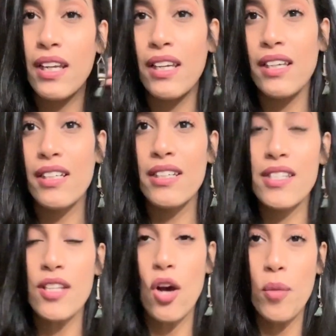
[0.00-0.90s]

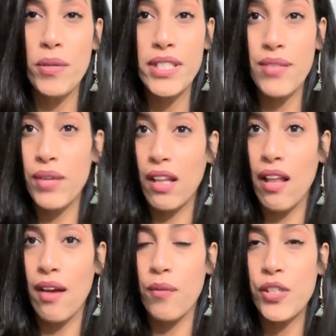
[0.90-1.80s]
is almost 7
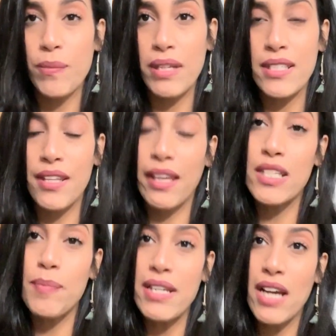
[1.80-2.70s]
o'clock, which means the
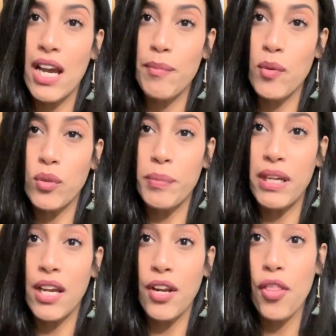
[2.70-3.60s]
kids' bedtime will
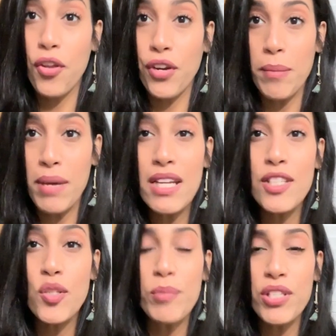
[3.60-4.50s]
be in 30
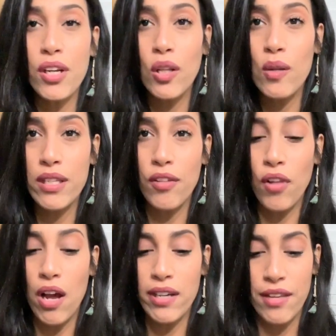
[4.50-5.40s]
minutes. So I'm just gonna close out the
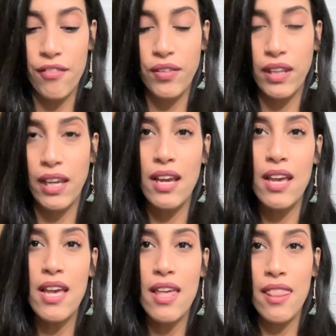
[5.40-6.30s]
vlog because I have a feeling
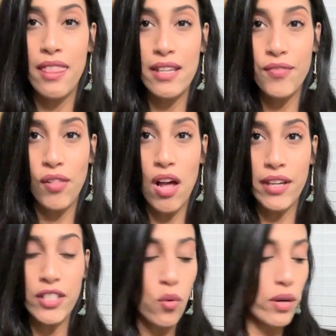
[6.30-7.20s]
this
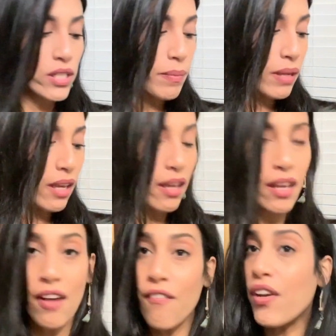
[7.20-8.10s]
vlog is going to be
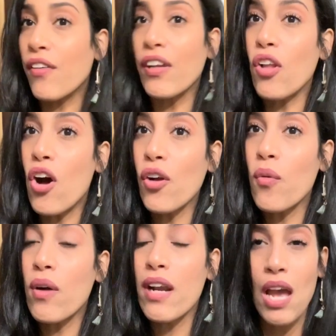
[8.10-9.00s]
a very long one.